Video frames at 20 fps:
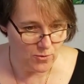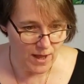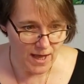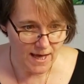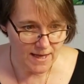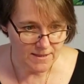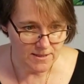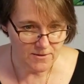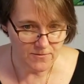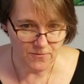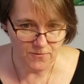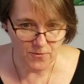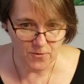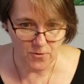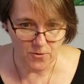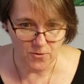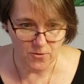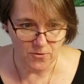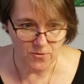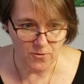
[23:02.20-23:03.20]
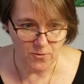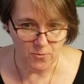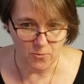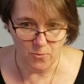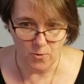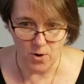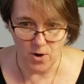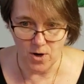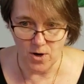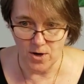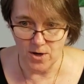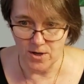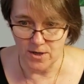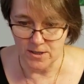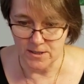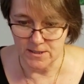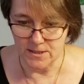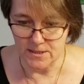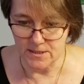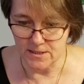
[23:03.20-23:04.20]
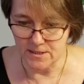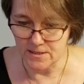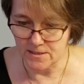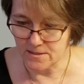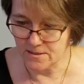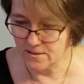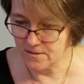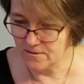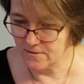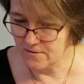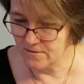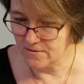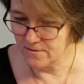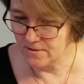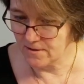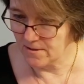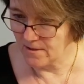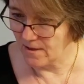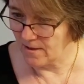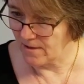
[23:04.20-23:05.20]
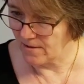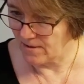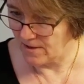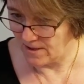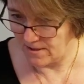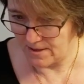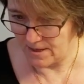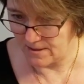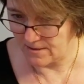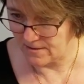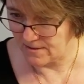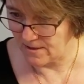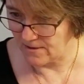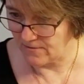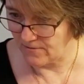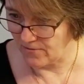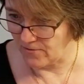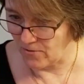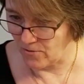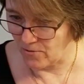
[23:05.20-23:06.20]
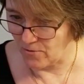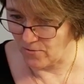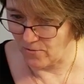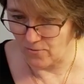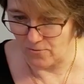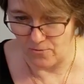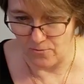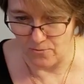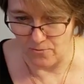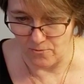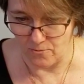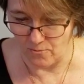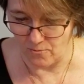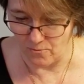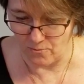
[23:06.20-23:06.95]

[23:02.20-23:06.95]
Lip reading: that's for the wands. I think that's it for the